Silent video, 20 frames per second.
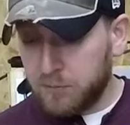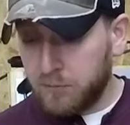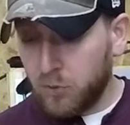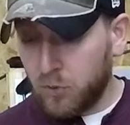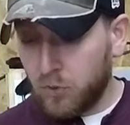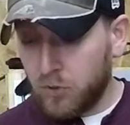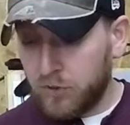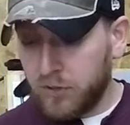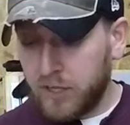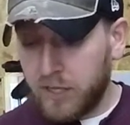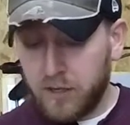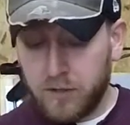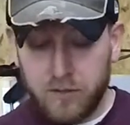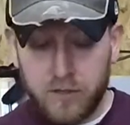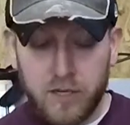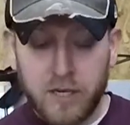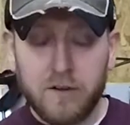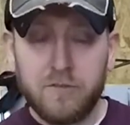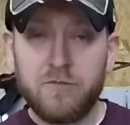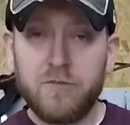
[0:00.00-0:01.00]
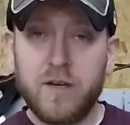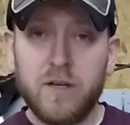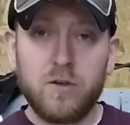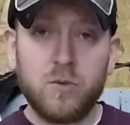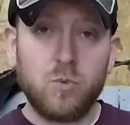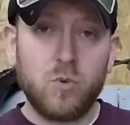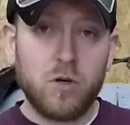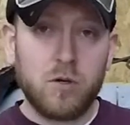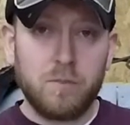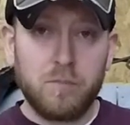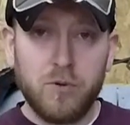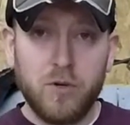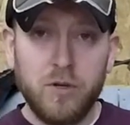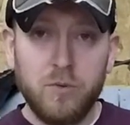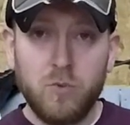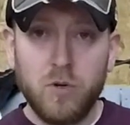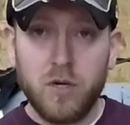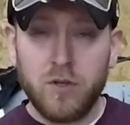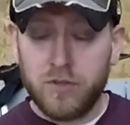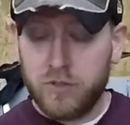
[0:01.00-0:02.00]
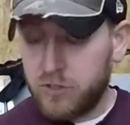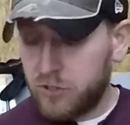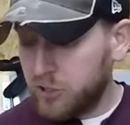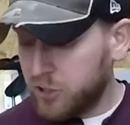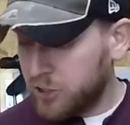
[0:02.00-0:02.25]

board there that I've found to work pretty well, that's